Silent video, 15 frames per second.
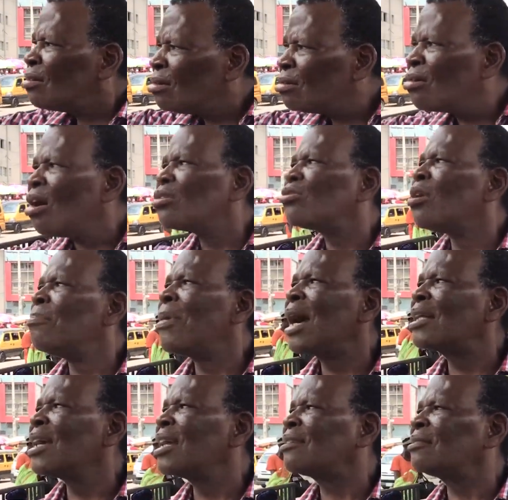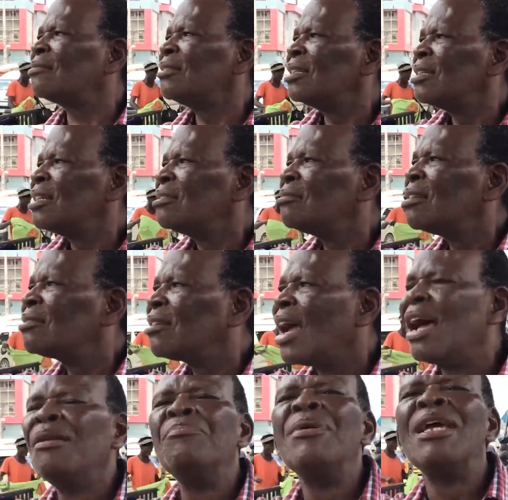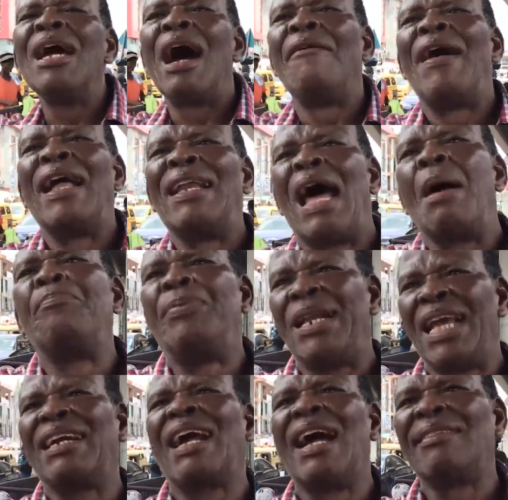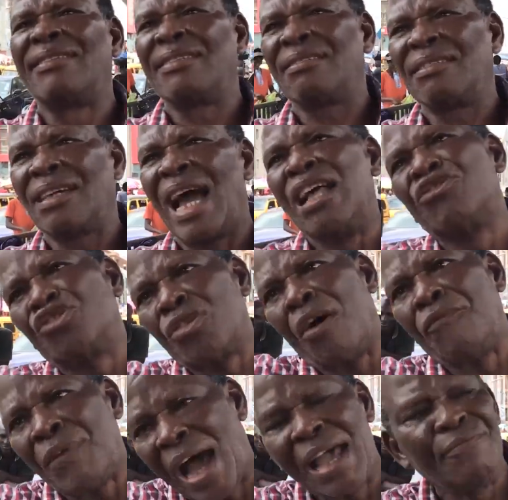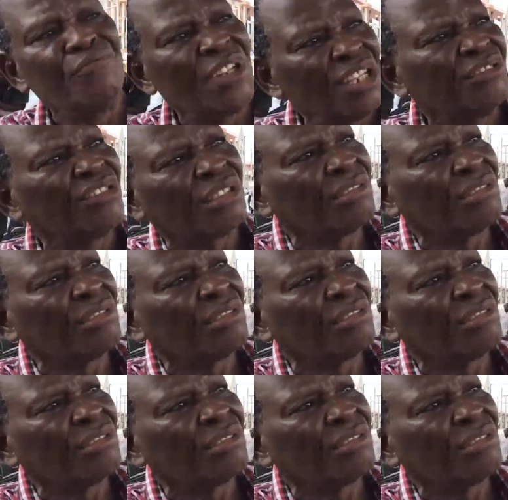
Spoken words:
Go to market. Tell me how an applicant can survive this